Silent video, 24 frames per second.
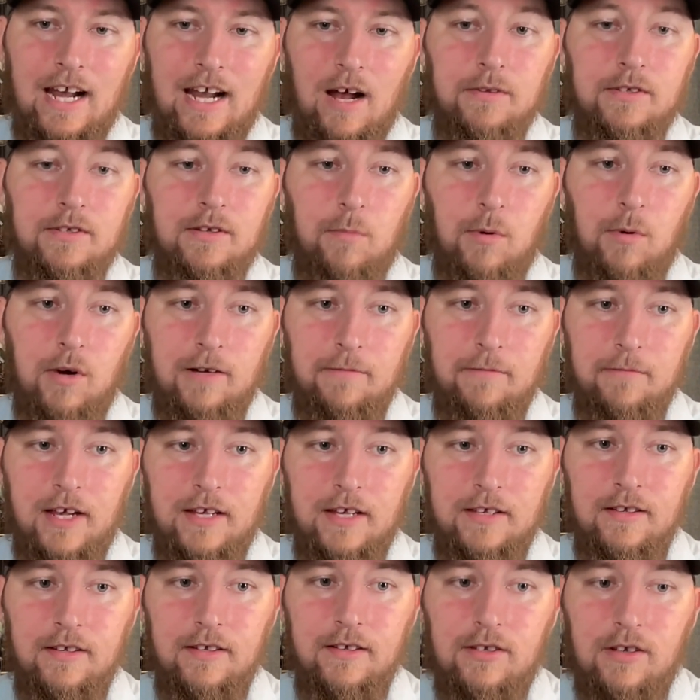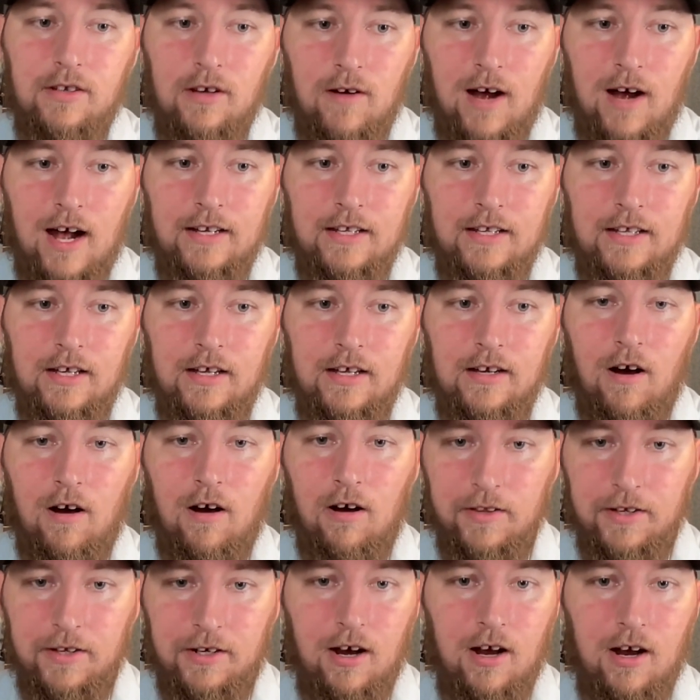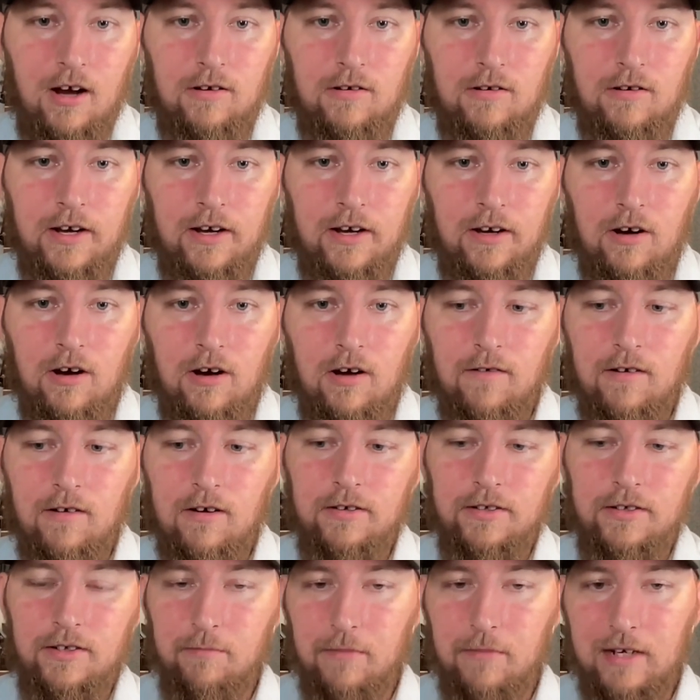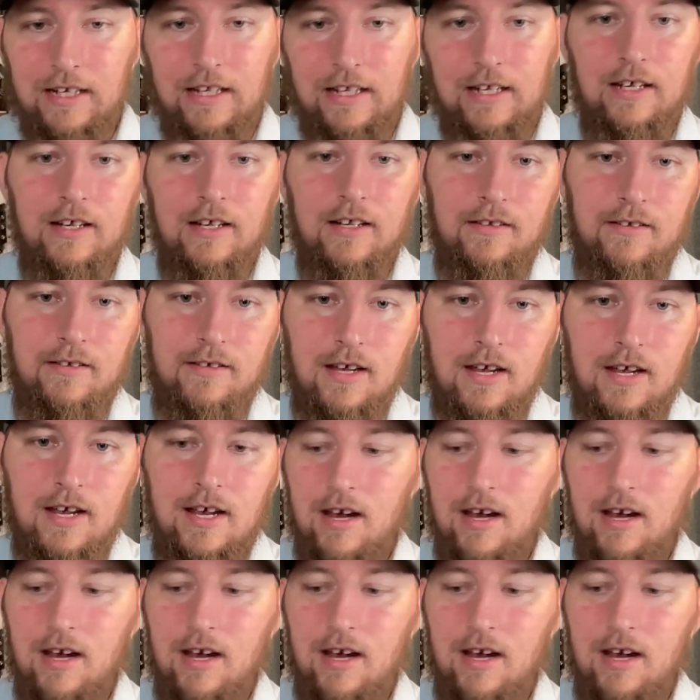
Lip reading: And I was a brick mason, so I did all the concrete culverts, medians.